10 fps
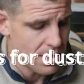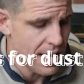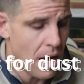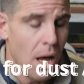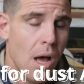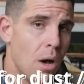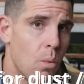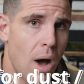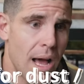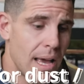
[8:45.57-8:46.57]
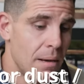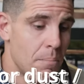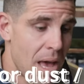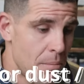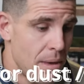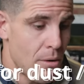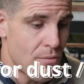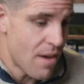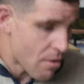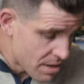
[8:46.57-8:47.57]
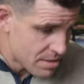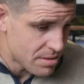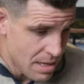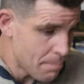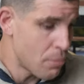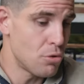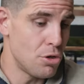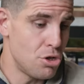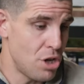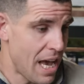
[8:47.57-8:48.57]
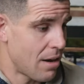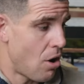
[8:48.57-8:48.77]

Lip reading: Now, while it may be very simple to check